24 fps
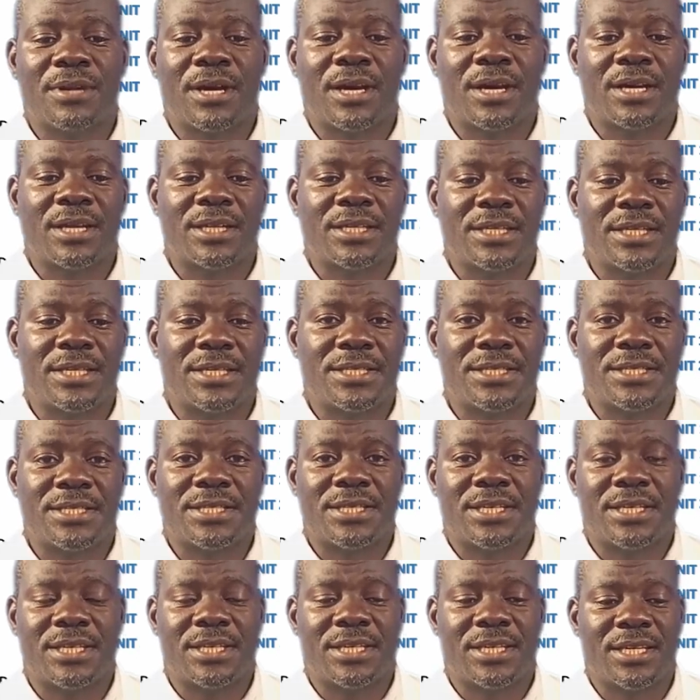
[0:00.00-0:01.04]
is
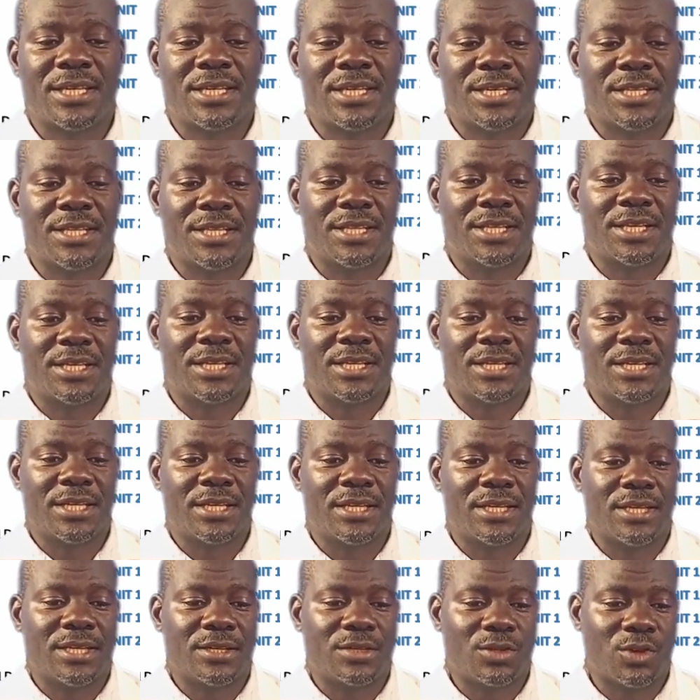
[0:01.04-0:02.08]
the
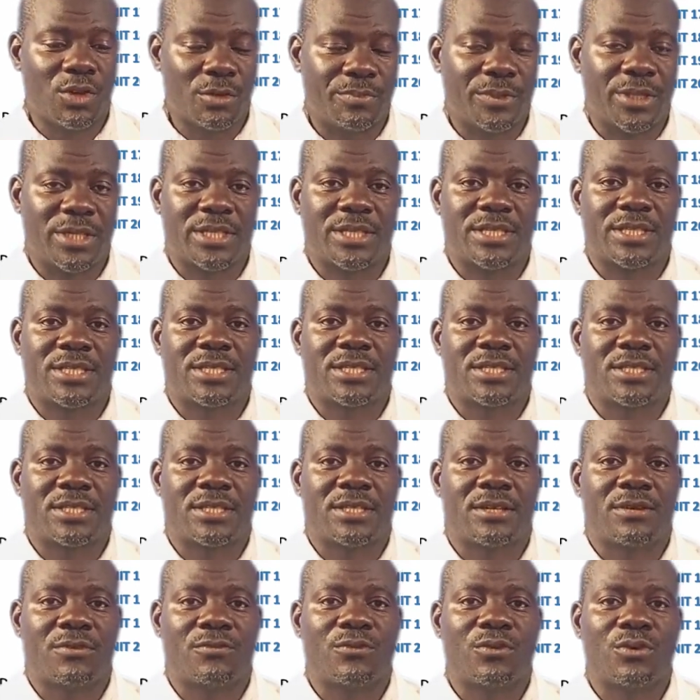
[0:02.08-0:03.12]
topics
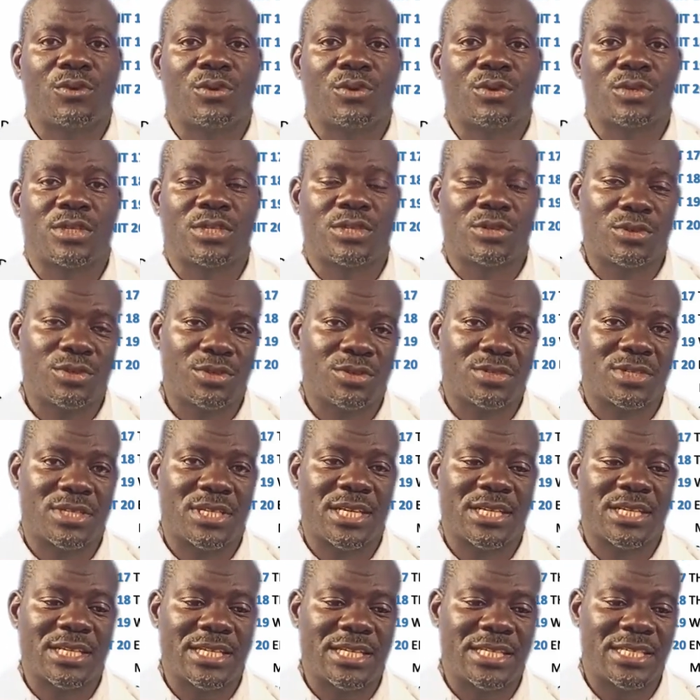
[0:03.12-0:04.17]
for social
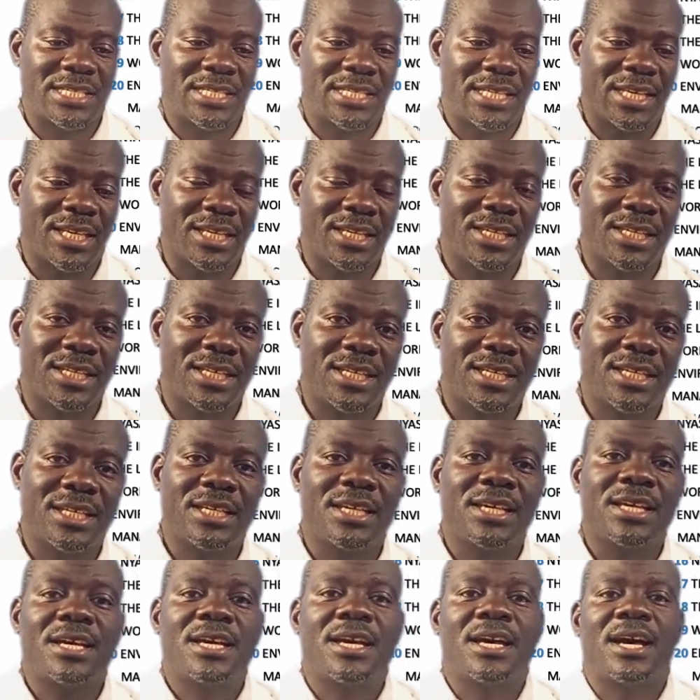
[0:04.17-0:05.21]
studies in
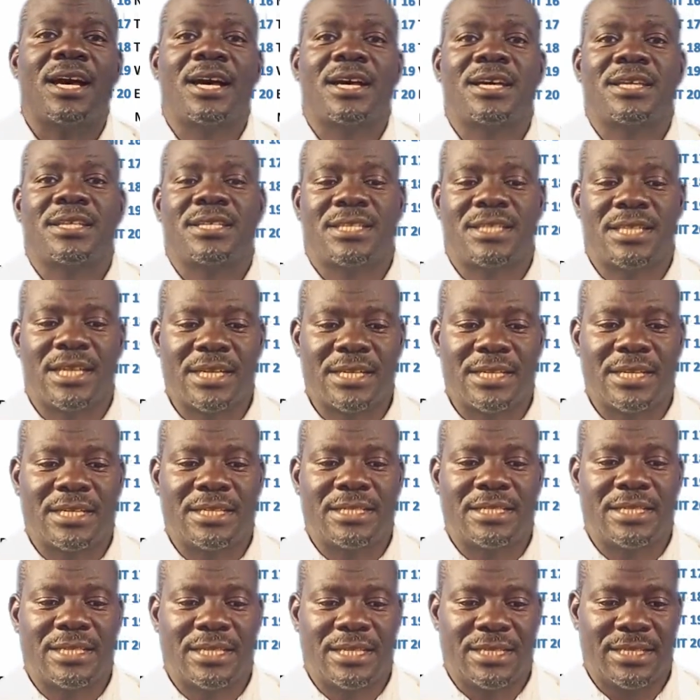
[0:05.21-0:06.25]

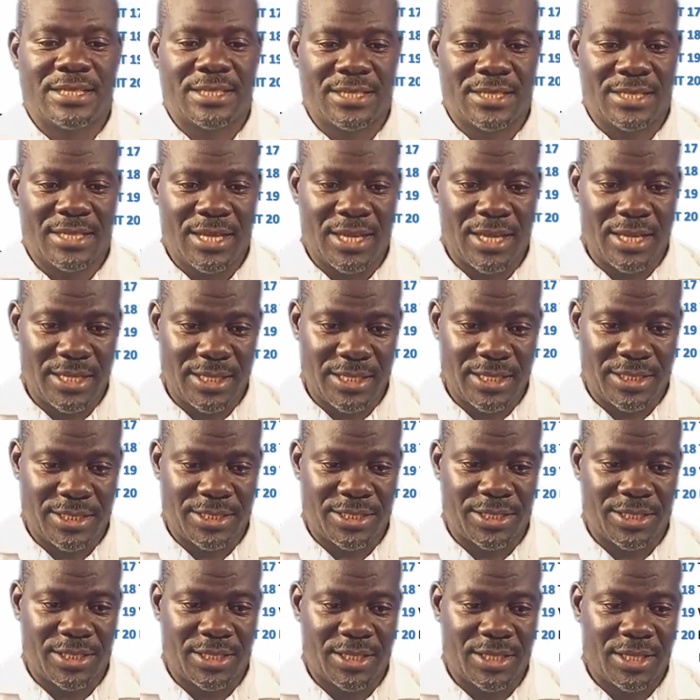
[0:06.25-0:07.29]
standard
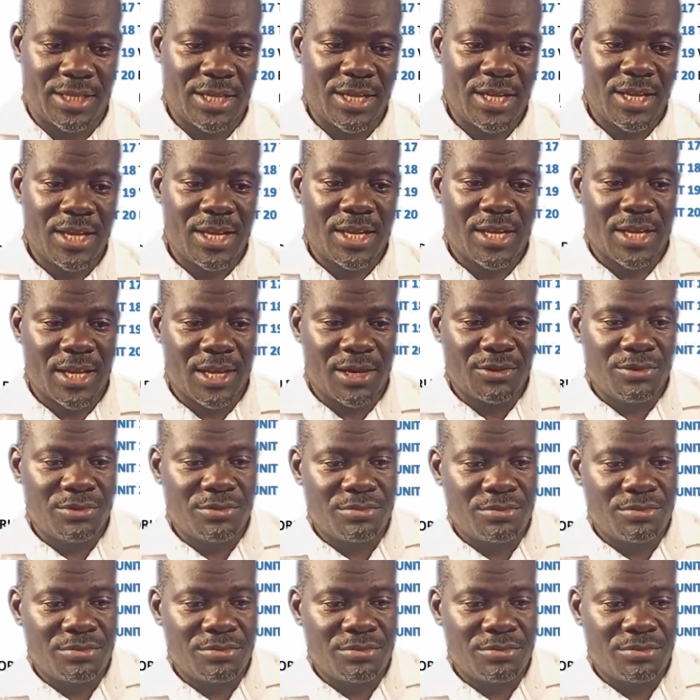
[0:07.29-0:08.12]
8. Now,